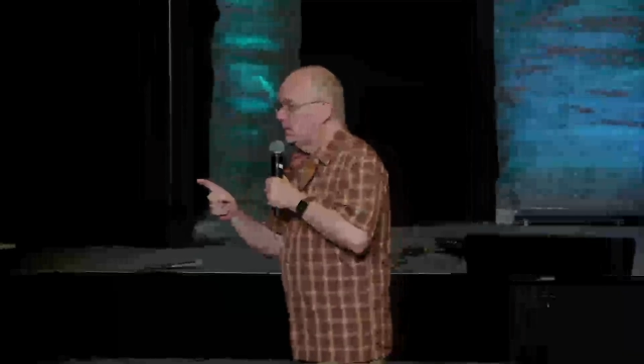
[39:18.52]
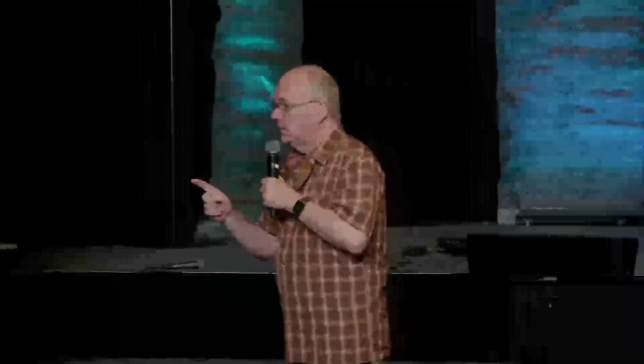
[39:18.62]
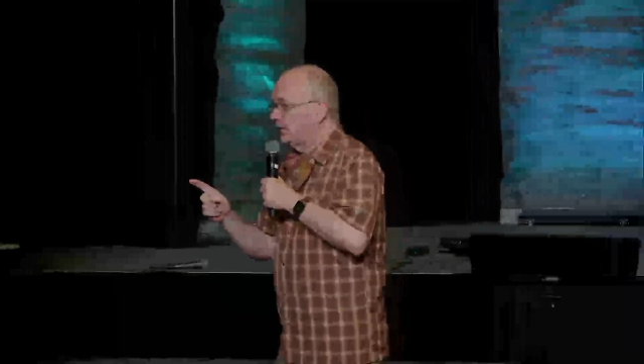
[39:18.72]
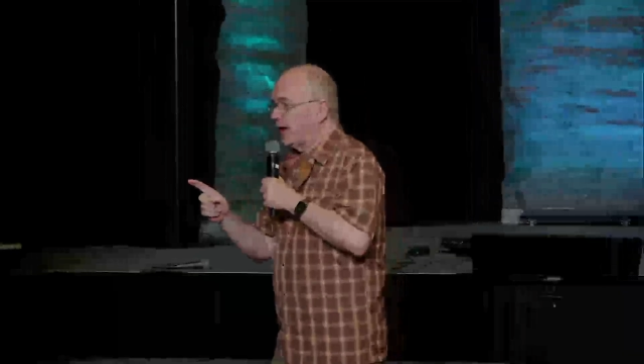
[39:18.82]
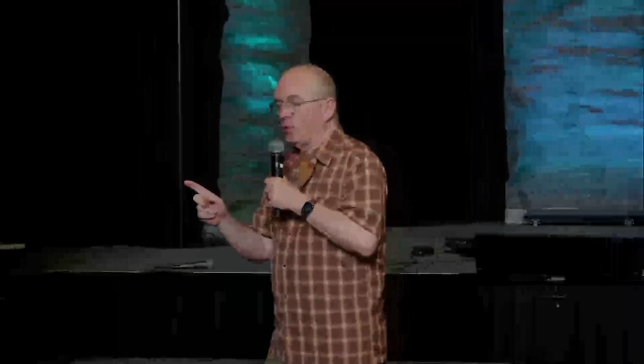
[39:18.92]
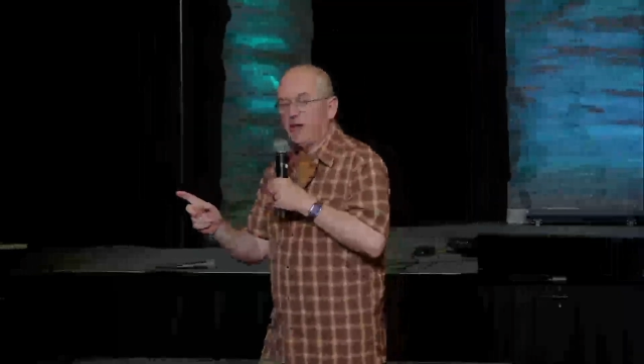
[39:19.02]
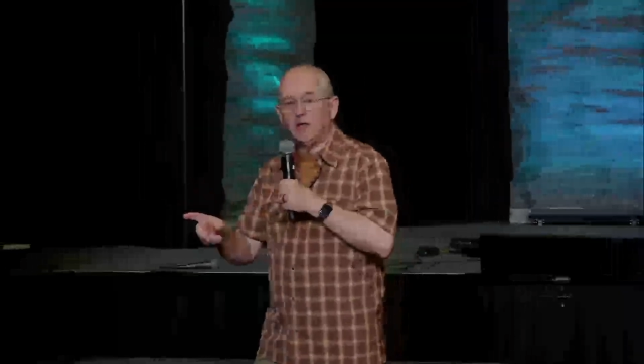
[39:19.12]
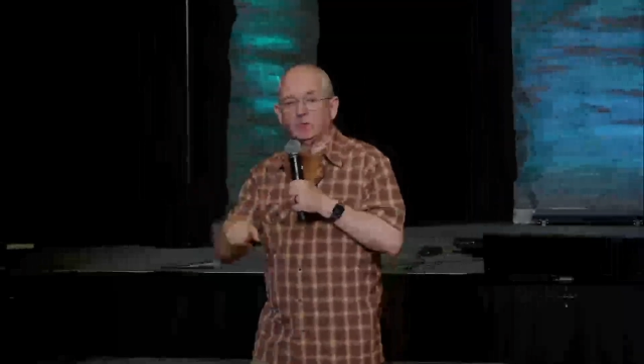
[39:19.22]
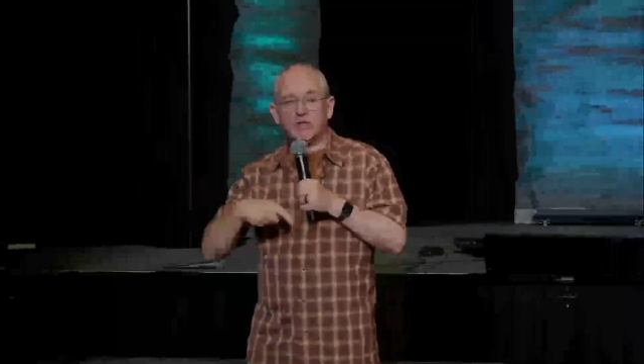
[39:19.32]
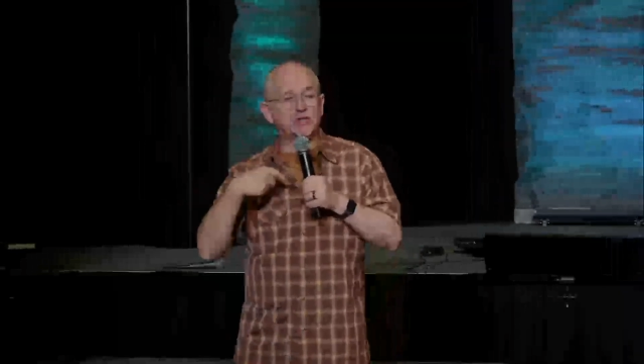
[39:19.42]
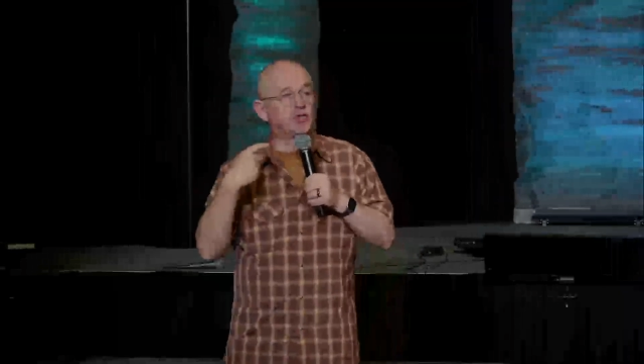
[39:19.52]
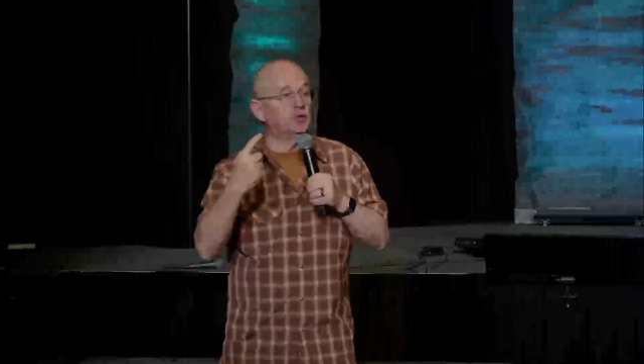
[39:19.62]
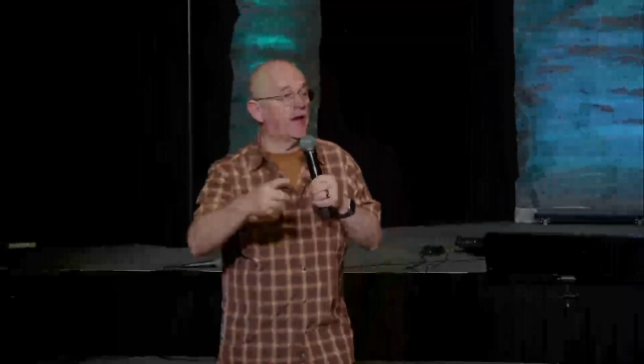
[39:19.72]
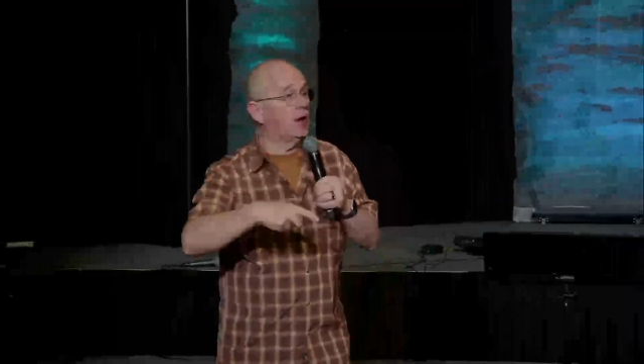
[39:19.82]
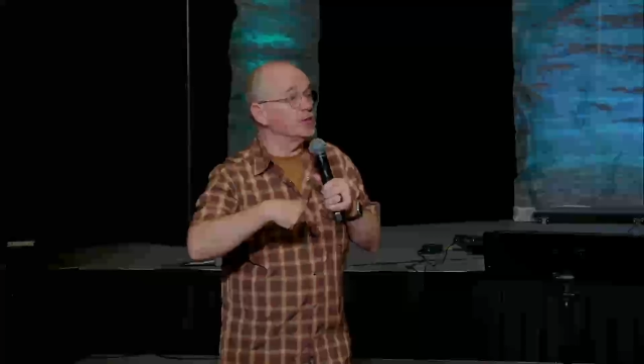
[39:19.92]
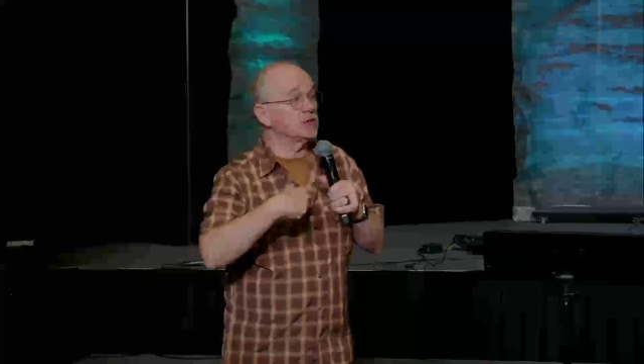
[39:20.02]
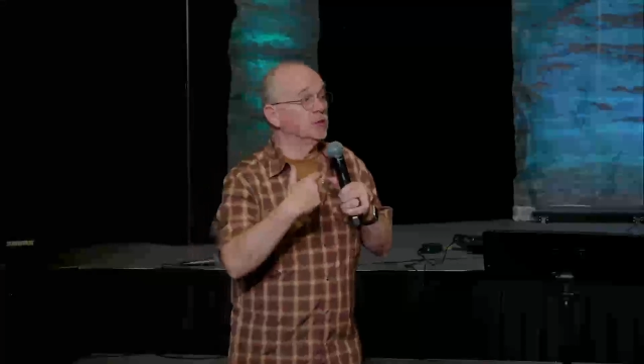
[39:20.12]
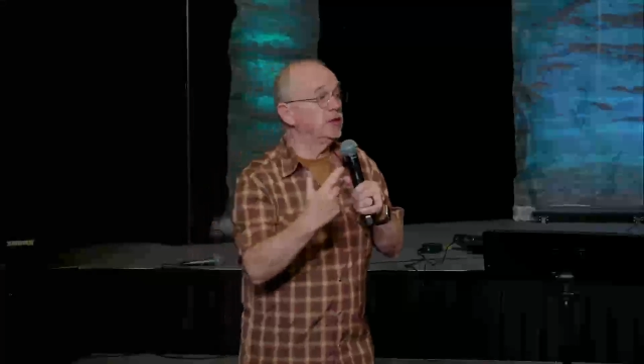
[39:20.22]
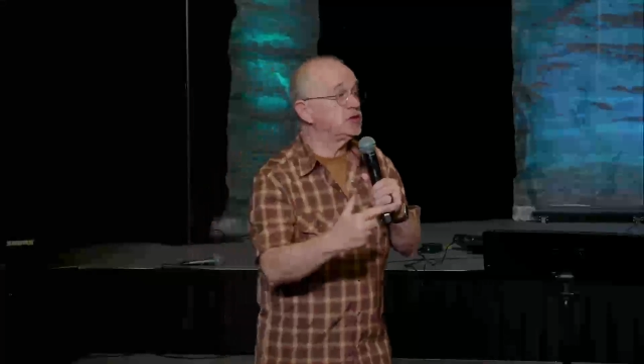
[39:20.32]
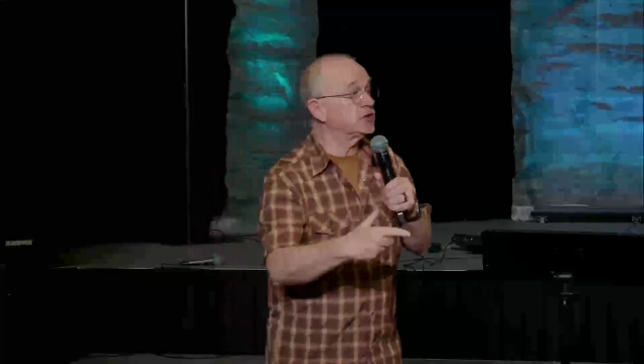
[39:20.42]
that we don't just do now as
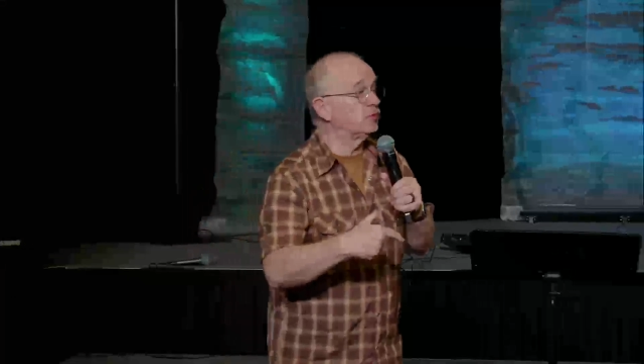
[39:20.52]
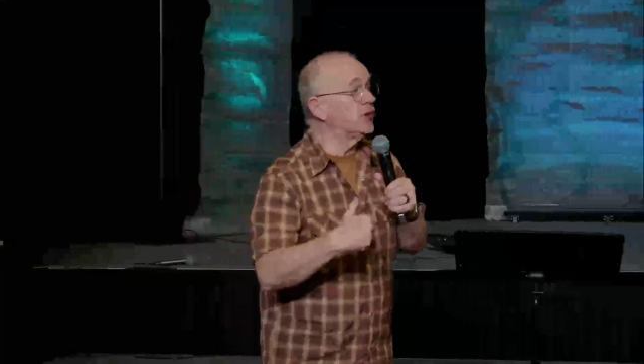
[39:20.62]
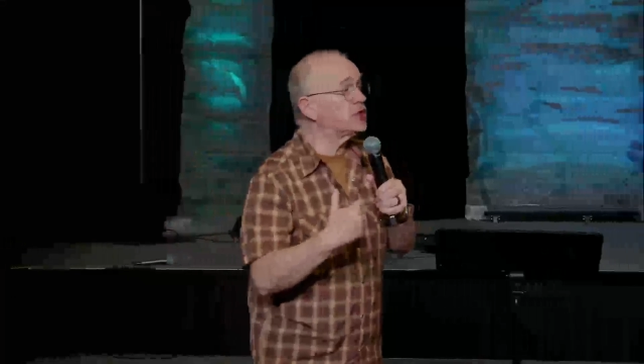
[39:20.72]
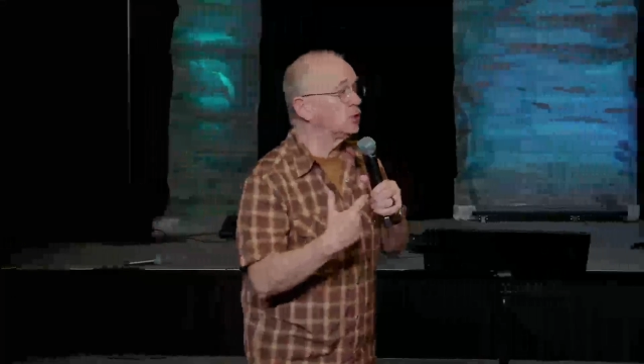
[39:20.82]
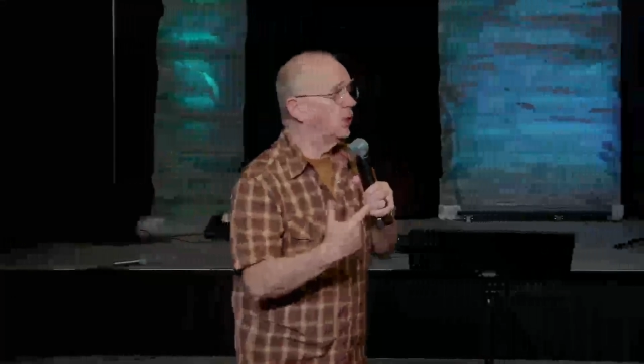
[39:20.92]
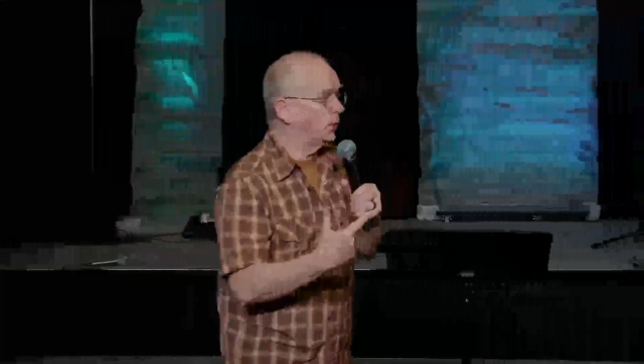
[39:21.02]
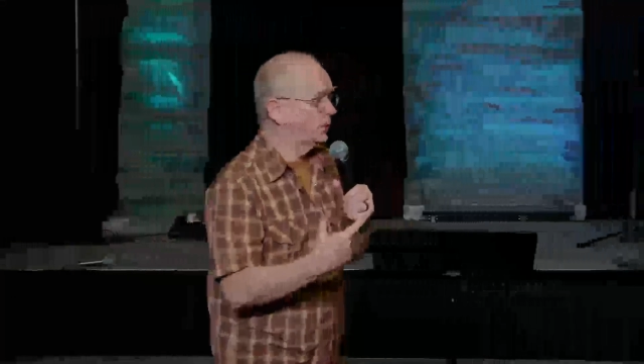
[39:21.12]
religious ritual,